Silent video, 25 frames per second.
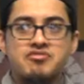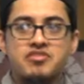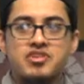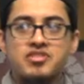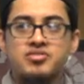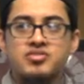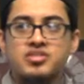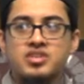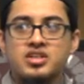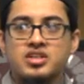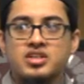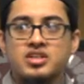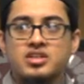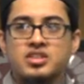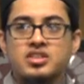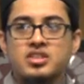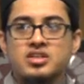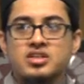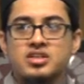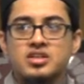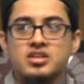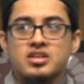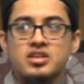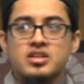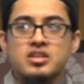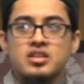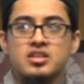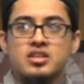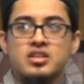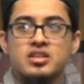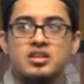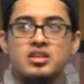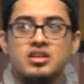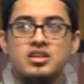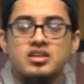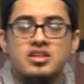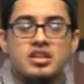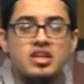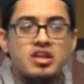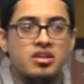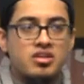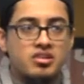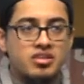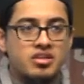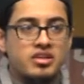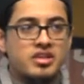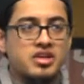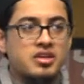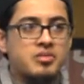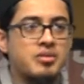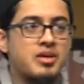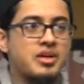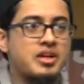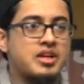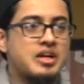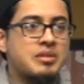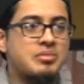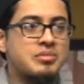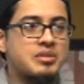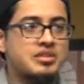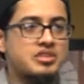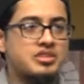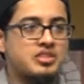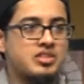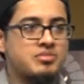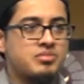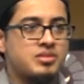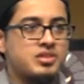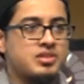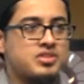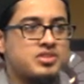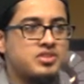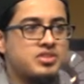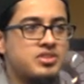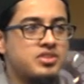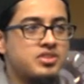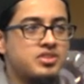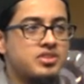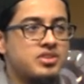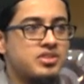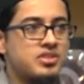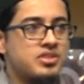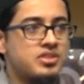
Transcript: 50, then I'll think about coming to the masjid.